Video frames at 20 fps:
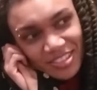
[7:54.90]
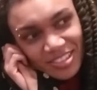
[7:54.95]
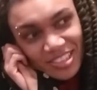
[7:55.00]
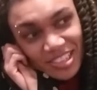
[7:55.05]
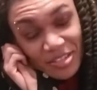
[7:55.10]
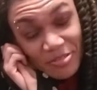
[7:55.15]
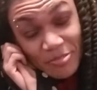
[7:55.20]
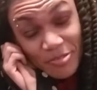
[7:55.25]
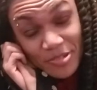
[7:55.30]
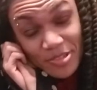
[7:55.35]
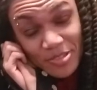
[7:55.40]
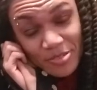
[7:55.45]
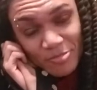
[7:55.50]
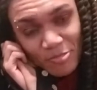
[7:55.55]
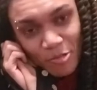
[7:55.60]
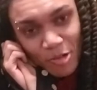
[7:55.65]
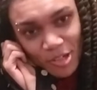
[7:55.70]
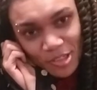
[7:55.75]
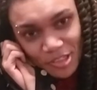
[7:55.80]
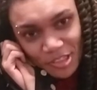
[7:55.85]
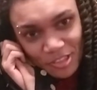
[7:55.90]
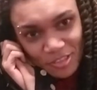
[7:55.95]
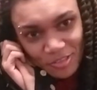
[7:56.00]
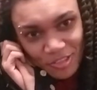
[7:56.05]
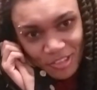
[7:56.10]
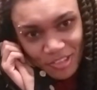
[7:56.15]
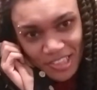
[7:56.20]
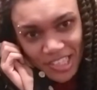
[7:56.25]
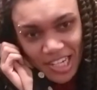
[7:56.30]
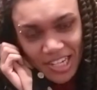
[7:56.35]
It was
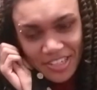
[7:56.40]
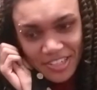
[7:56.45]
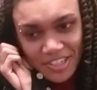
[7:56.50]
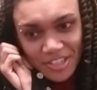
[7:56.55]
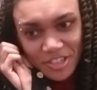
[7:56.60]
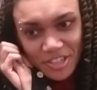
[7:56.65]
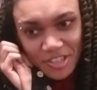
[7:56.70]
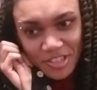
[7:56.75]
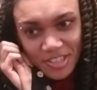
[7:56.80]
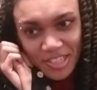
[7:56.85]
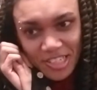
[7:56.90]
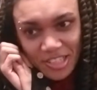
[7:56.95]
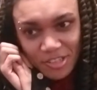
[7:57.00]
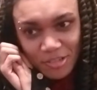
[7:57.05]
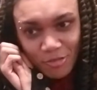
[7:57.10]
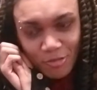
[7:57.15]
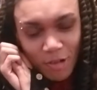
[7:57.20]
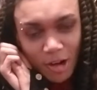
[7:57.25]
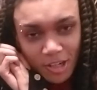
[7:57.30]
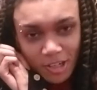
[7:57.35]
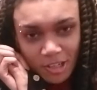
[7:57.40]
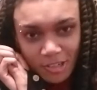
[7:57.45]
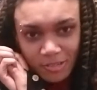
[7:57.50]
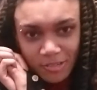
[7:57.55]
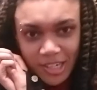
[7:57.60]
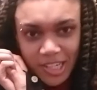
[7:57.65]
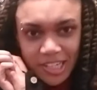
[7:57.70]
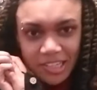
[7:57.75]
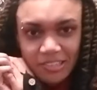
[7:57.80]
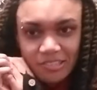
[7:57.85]
wonderful to actually just get to walk
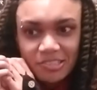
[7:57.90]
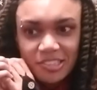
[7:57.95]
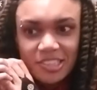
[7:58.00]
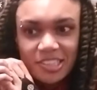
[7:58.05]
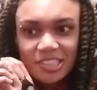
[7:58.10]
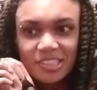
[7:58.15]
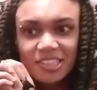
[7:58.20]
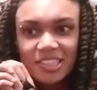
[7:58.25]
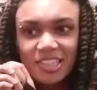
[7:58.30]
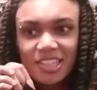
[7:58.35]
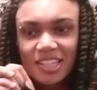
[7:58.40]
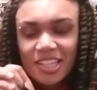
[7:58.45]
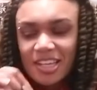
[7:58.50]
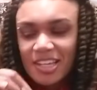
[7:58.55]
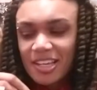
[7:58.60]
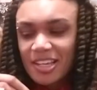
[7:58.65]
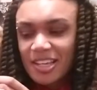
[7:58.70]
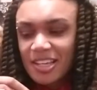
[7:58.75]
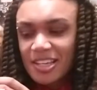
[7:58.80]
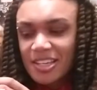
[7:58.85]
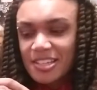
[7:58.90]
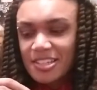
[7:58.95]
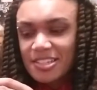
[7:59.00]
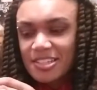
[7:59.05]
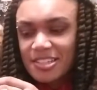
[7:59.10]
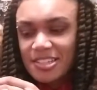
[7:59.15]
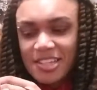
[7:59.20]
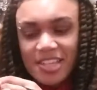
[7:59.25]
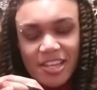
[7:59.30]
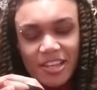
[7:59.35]
around and
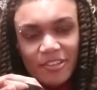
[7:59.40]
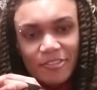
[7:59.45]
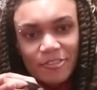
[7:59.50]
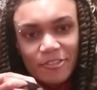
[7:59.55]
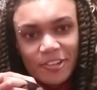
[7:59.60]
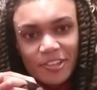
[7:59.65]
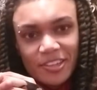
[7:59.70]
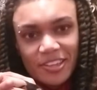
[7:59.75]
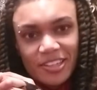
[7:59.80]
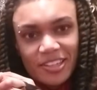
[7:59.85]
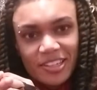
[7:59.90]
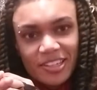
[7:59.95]
see everything,